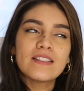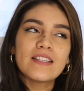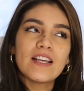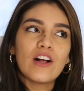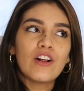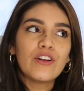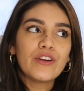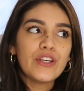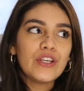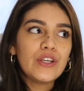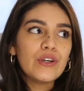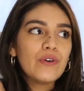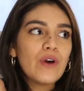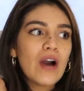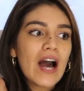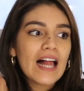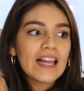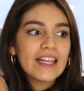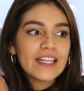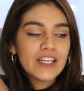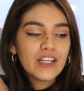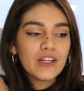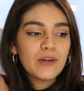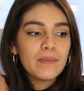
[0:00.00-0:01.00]
tell you
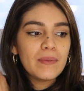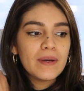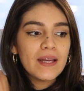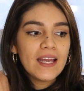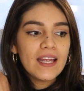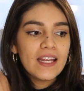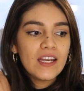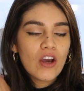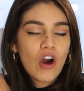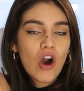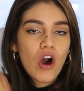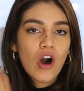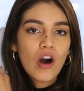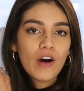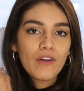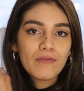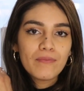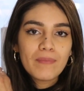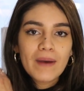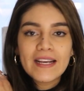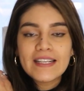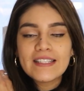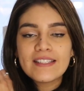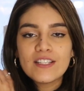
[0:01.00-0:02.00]
a little bit of
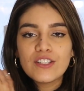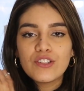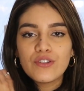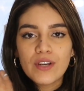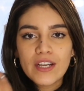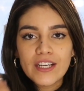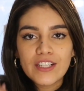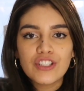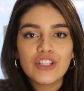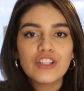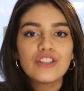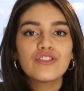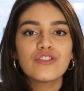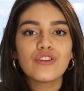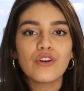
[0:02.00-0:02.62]
my situation